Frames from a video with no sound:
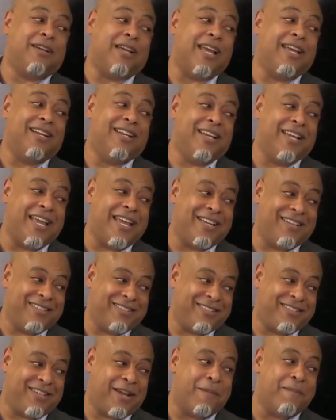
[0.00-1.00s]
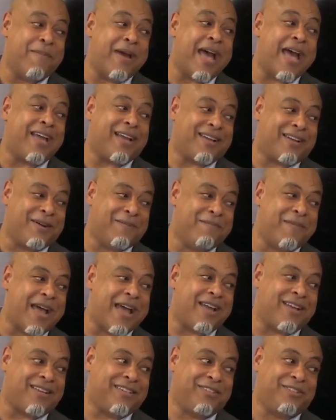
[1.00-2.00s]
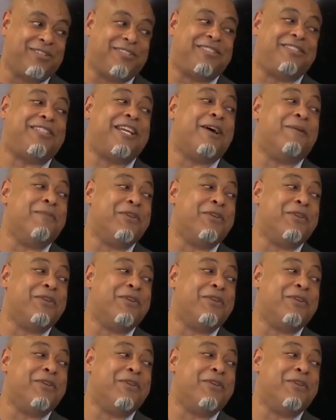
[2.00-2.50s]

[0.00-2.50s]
Hey, come back. Tell